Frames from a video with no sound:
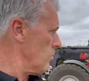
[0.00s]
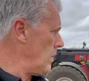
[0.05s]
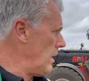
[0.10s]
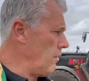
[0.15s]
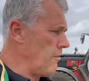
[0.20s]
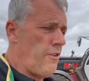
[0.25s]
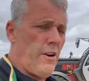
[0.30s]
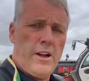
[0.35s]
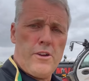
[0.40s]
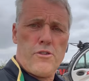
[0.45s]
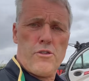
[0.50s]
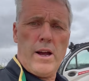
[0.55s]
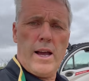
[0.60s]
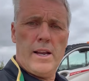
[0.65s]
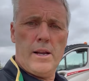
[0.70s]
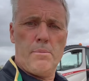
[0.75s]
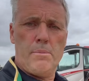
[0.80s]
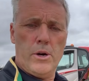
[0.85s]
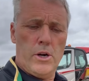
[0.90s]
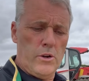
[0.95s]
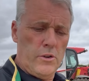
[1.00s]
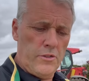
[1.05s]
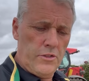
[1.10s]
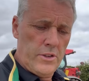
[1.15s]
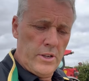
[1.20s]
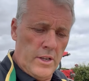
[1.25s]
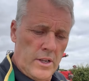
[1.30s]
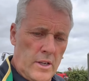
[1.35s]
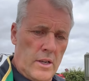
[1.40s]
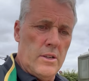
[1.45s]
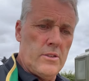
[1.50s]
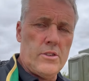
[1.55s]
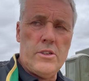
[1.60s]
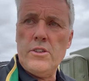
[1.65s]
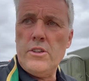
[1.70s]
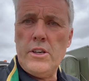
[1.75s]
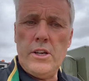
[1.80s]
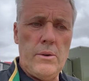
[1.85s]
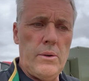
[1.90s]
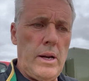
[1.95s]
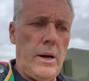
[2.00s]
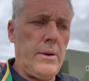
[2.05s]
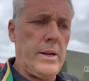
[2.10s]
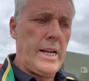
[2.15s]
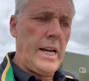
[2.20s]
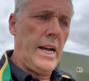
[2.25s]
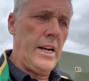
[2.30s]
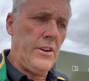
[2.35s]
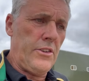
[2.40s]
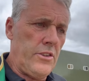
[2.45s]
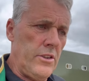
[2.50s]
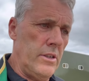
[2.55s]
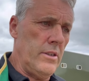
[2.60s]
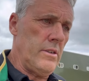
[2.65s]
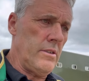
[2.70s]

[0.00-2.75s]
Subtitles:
welfare trailer moved to the new location.